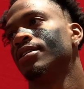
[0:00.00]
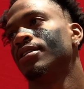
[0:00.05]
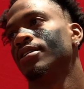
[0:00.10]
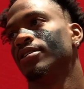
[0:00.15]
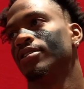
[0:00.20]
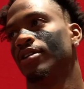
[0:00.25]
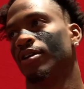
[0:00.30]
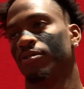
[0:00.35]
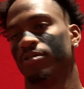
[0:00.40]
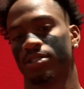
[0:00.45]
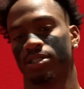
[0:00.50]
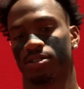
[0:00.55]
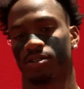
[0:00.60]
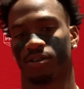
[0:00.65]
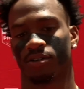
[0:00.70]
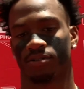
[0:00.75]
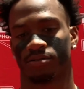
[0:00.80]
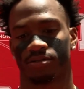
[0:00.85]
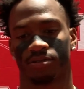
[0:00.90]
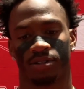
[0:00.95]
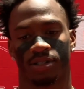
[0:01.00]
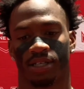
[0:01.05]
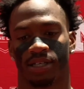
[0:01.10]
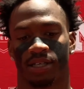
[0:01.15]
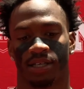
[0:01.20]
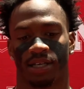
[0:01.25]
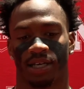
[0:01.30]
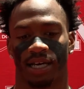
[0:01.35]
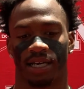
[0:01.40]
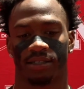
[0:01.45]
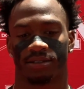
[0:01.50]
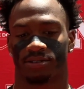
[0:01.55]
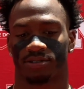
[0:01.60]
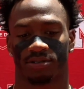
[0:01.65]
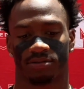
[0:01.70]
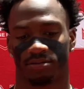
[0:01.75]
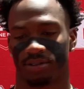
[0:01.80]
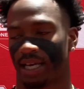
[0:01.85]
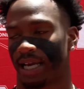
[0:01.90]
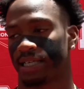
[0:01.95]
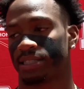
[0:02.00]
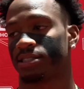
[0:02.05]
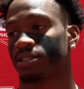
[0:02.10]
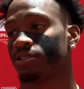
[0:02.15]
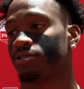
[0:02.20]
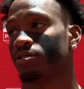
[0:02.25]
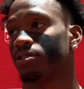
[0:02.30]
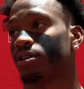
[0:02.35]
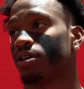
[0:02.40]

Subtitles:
You know, we just gonna execute